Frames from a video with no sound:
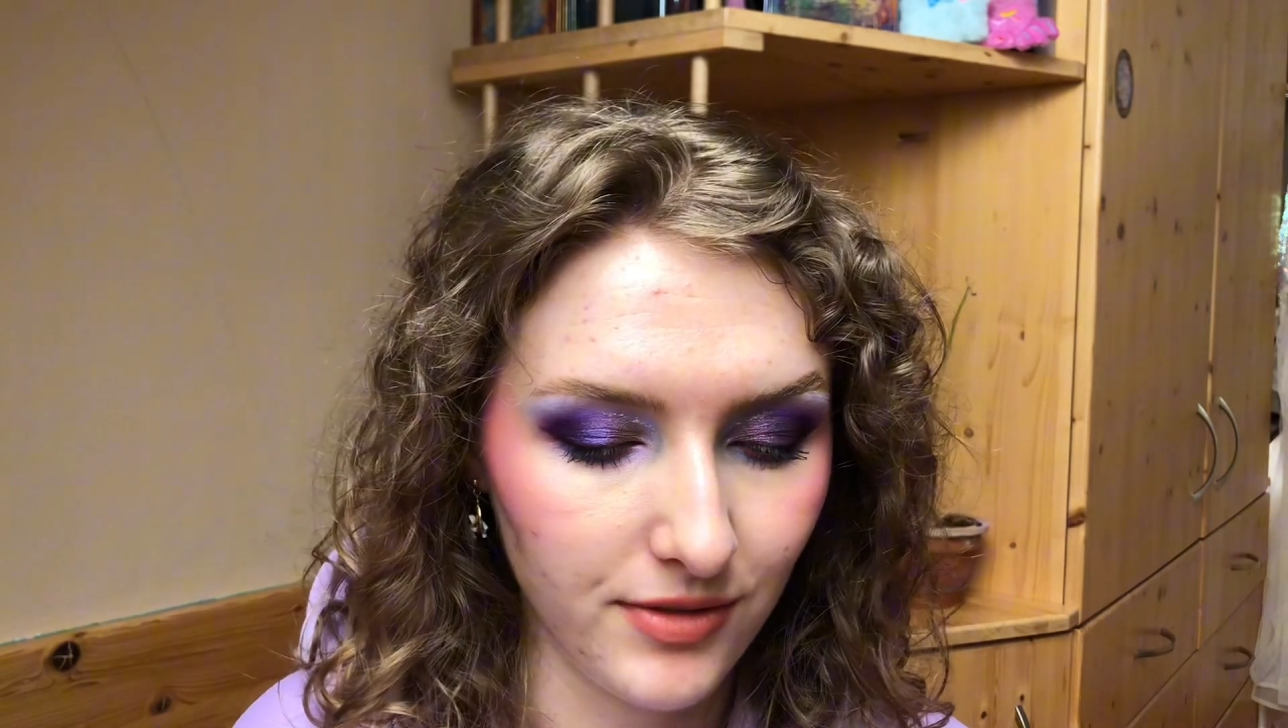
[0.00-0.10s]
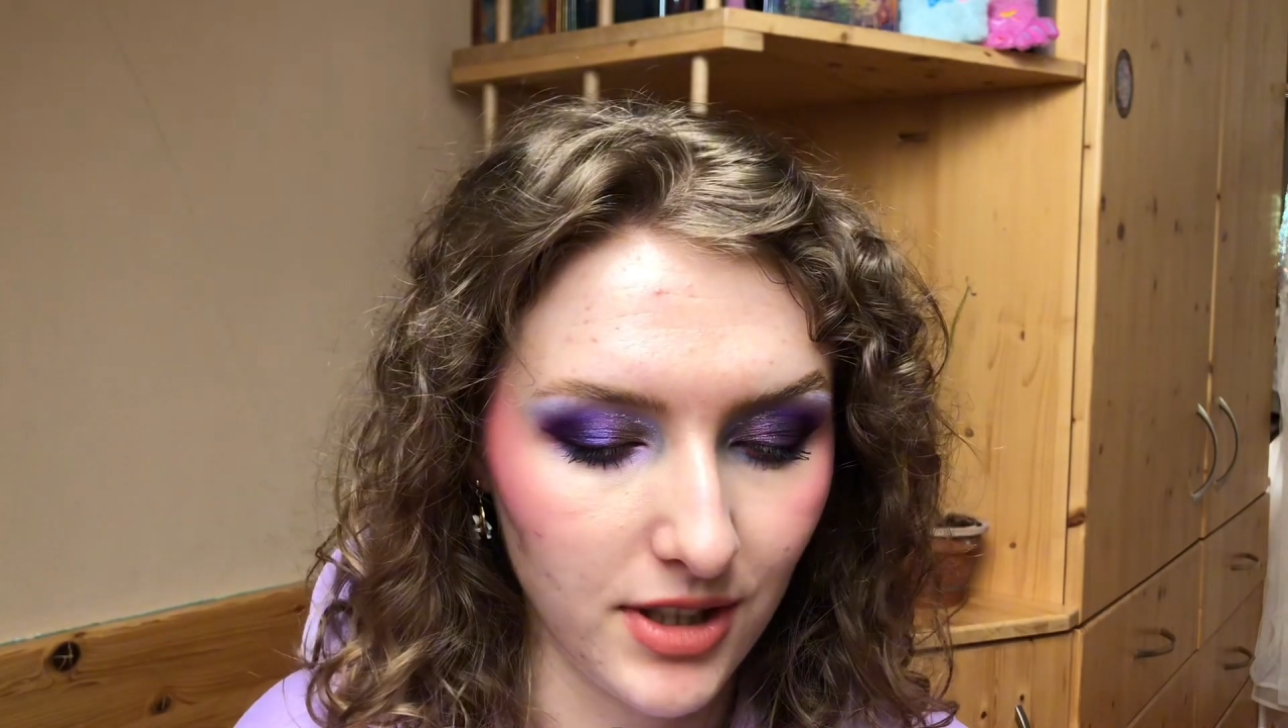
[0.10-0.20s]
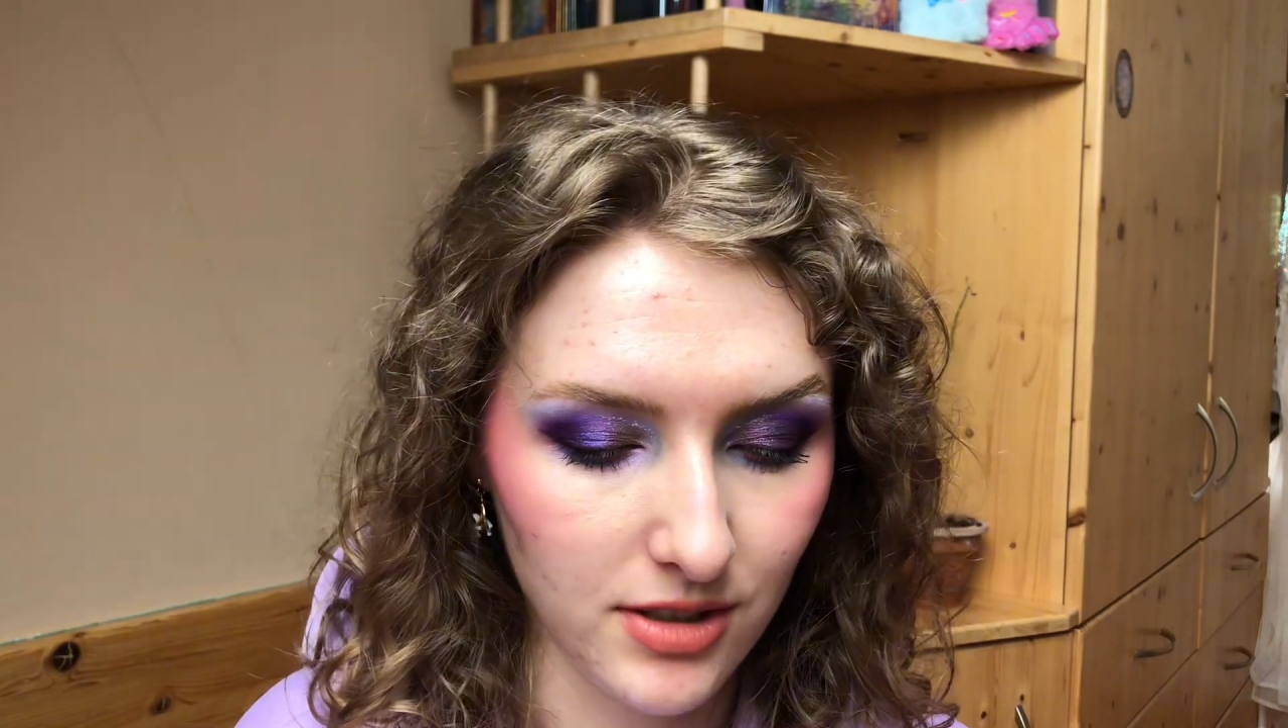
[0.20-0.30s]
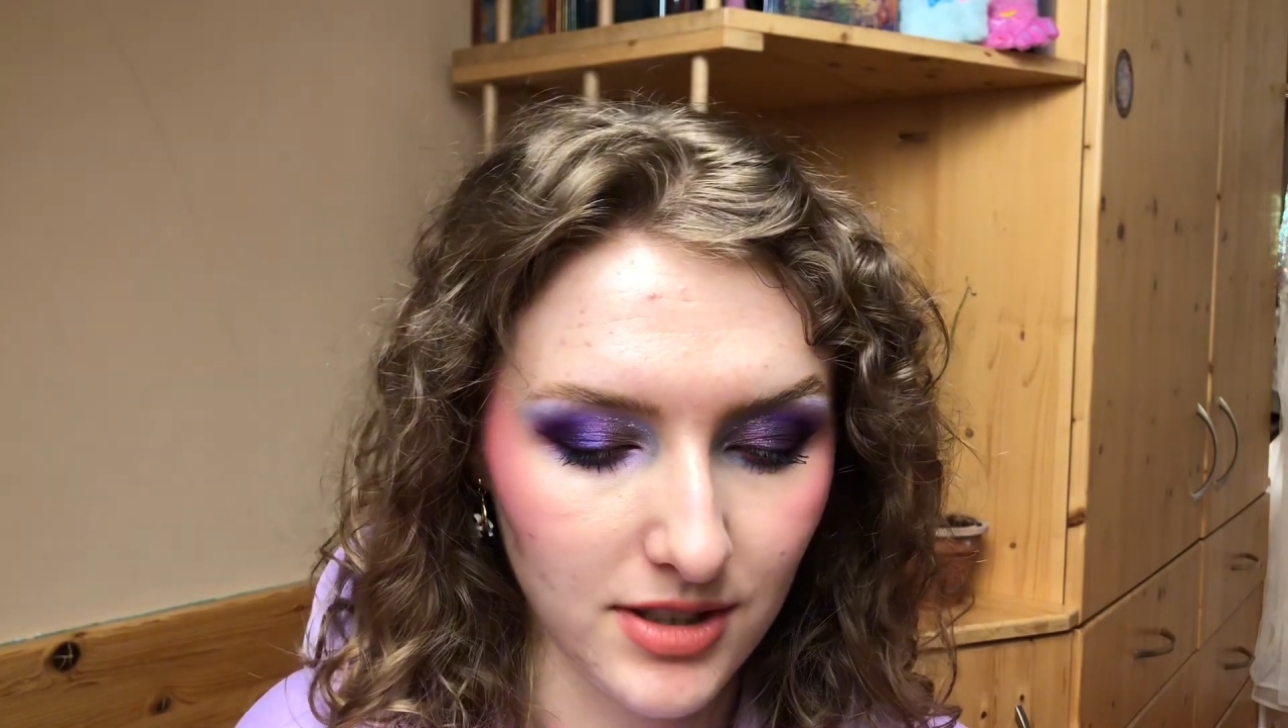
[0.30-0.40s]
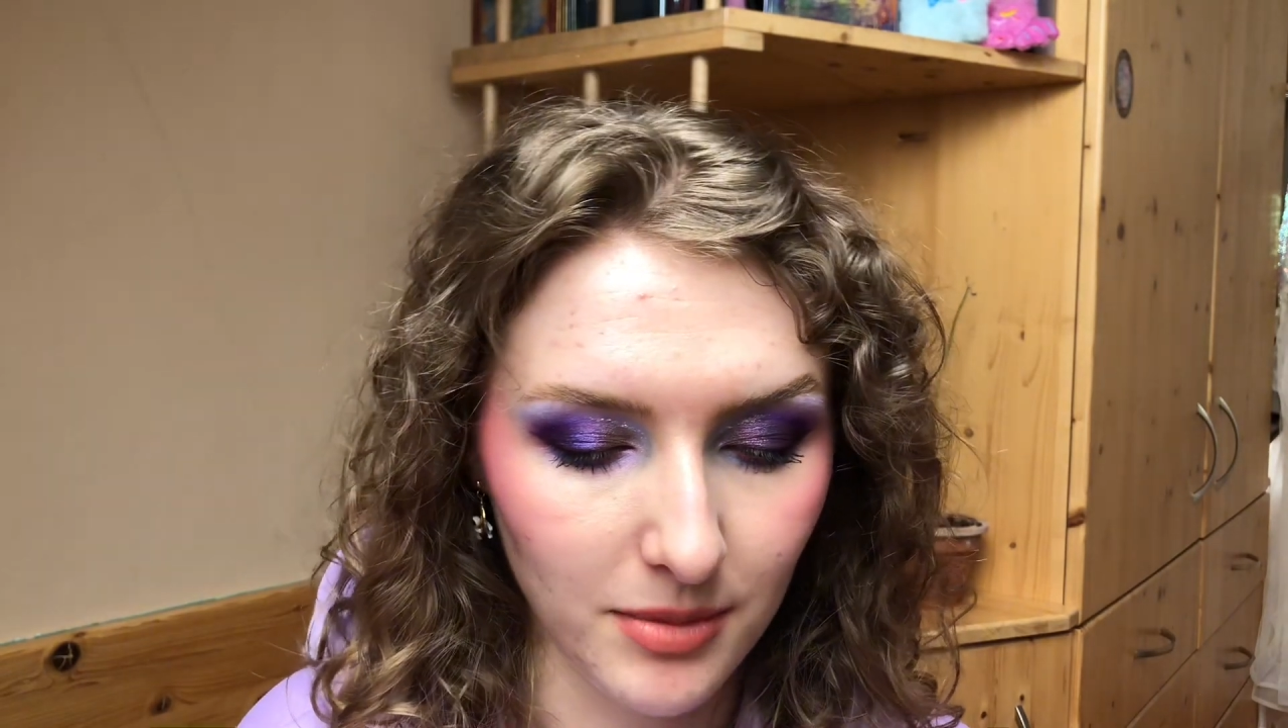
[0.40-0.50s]

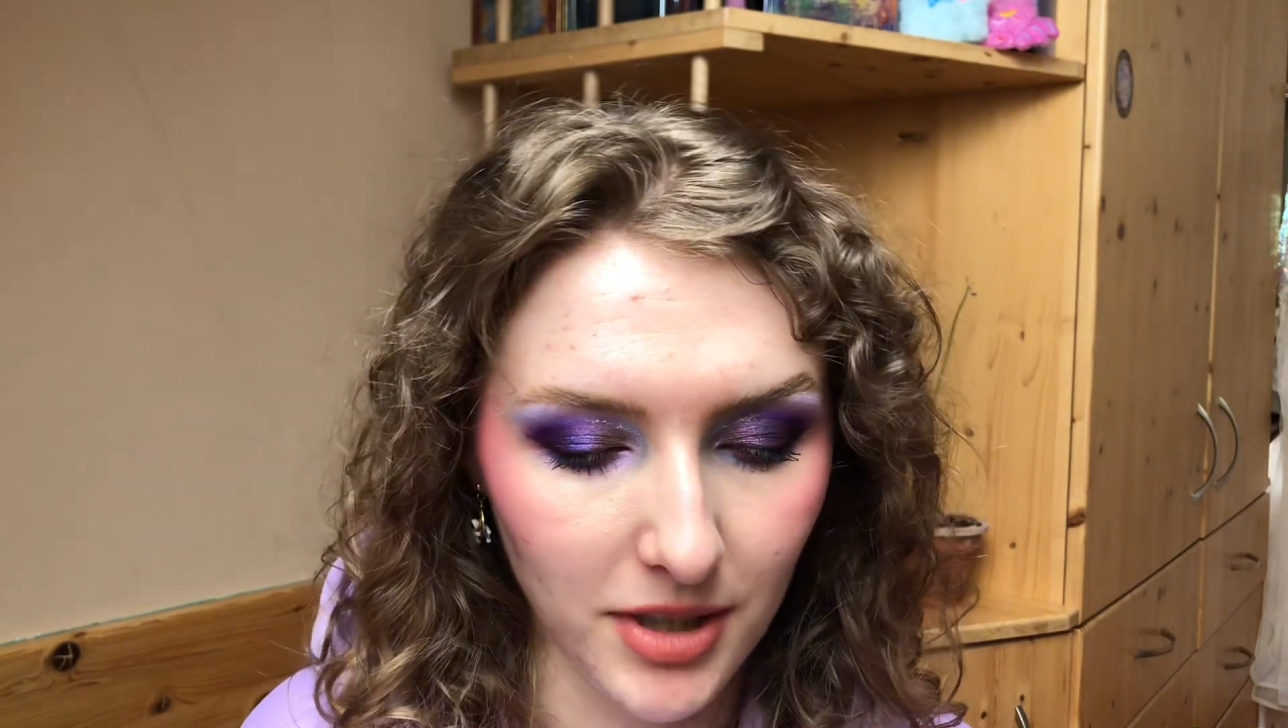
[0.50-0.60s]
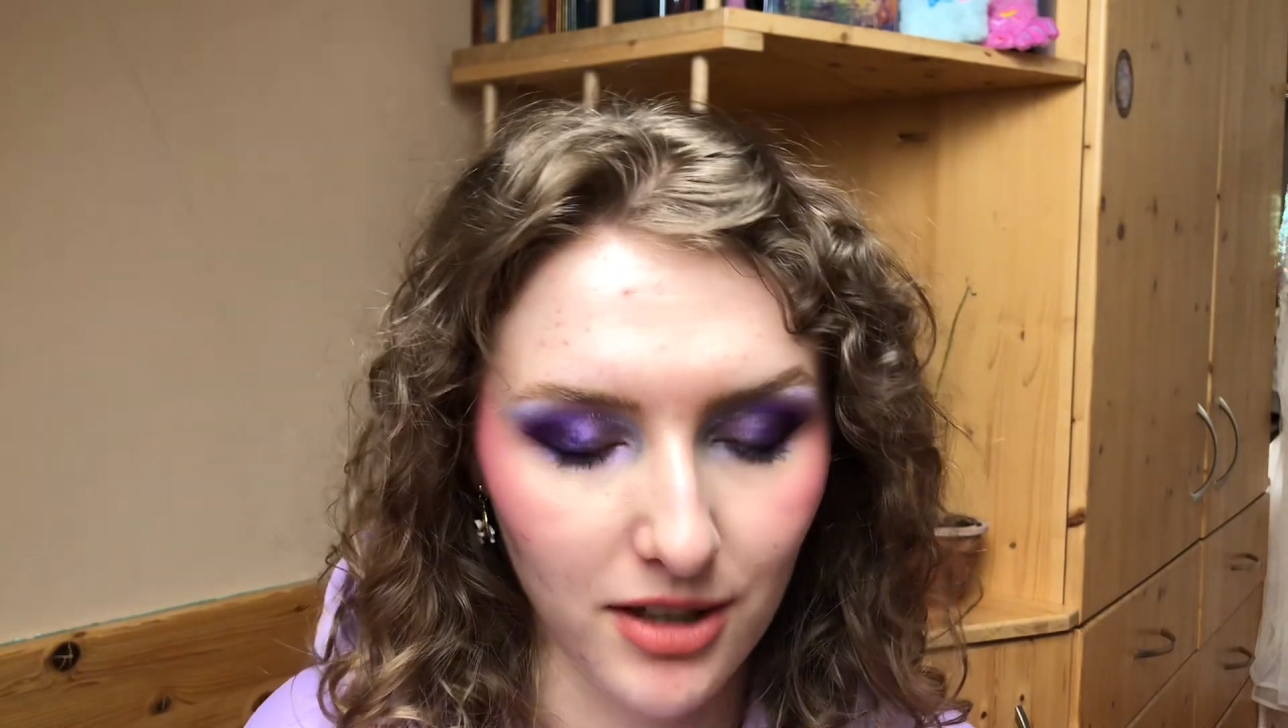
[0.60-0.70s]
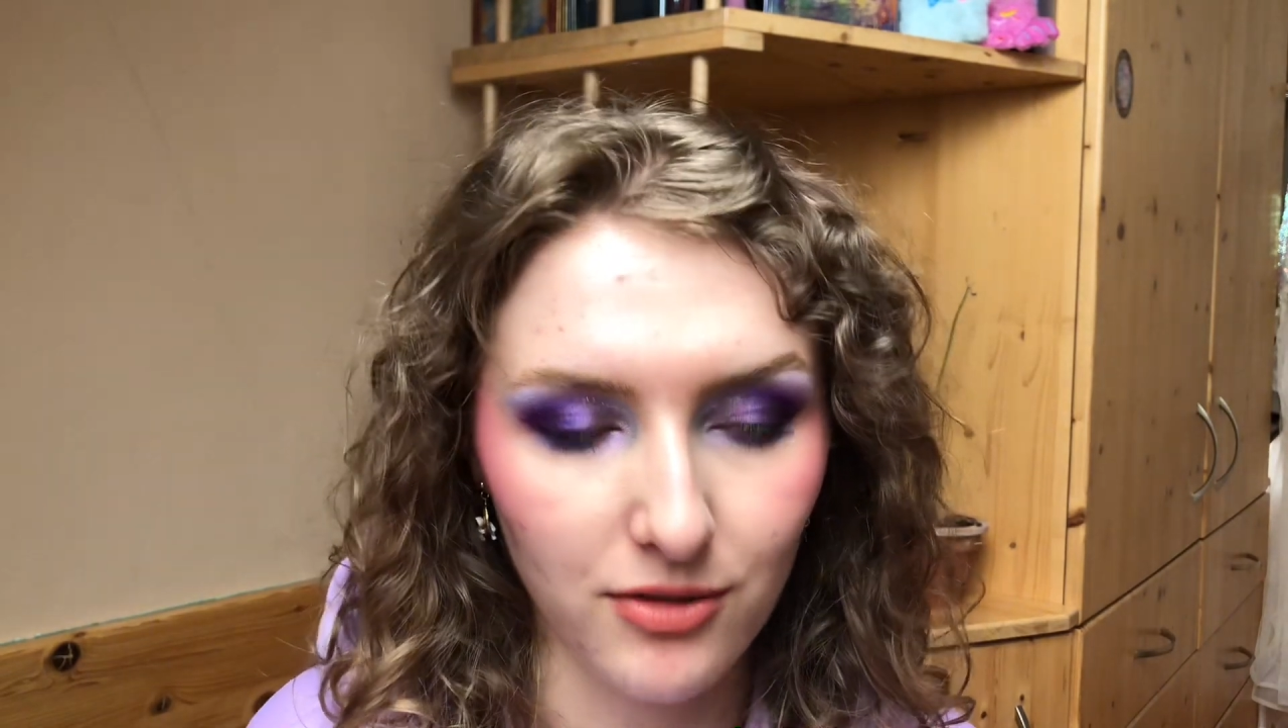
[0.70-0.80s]
there's some kind of